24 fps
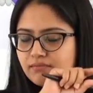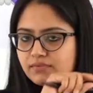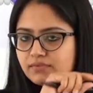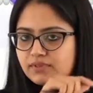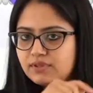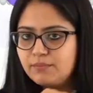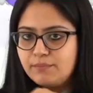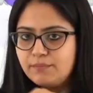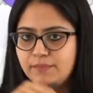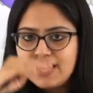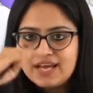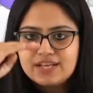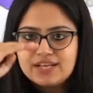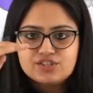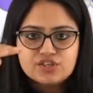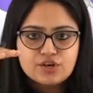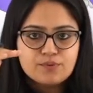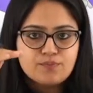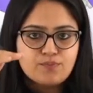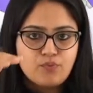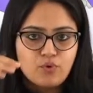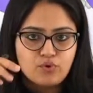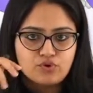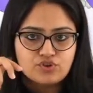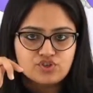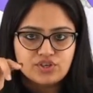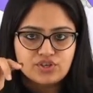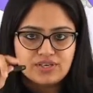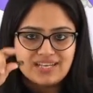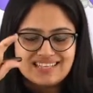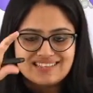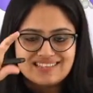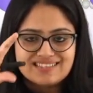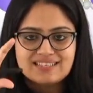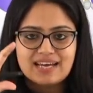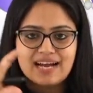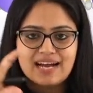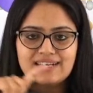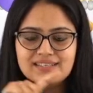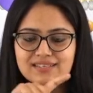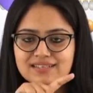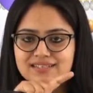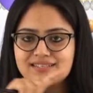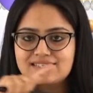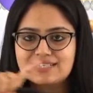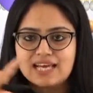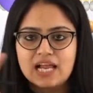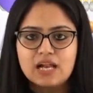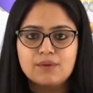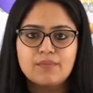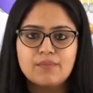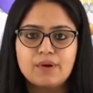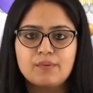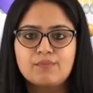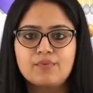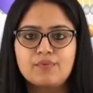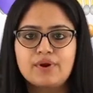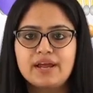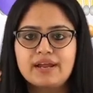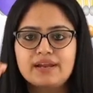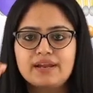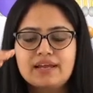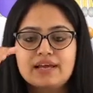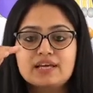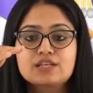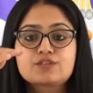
the major portion inside the cell membrane